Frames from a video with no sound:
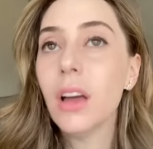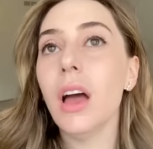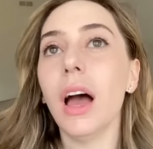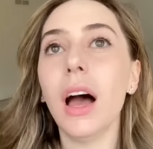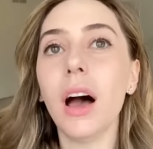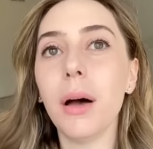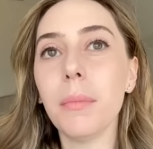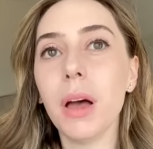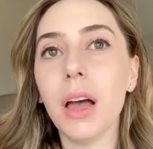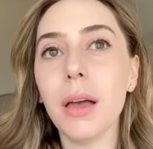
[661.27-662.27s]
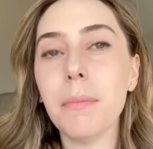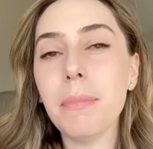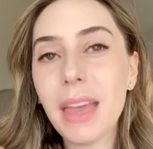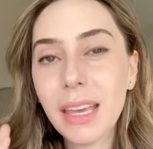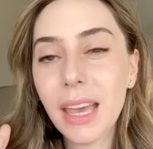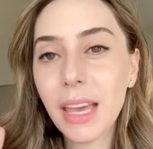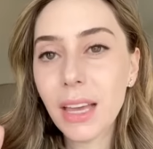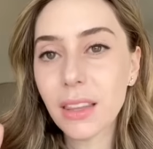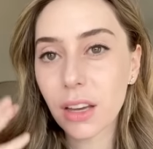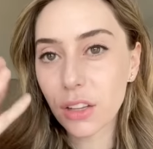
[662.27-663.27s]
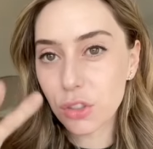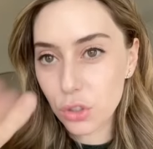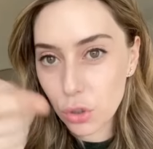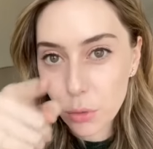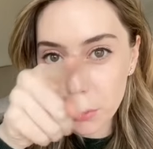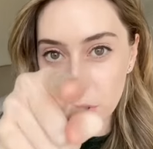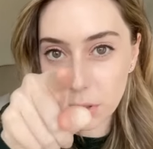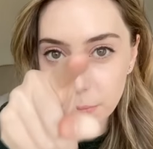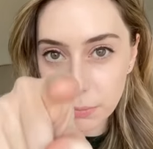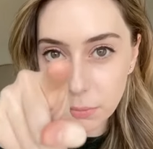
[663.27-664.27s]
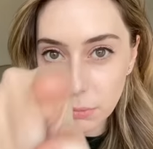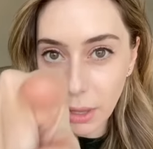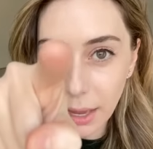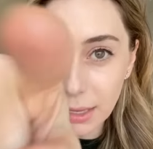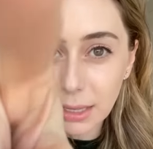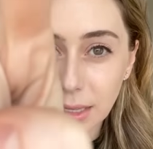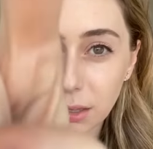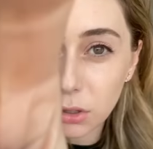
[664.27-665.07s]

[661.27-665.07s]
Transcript: um, making the consumer i.e.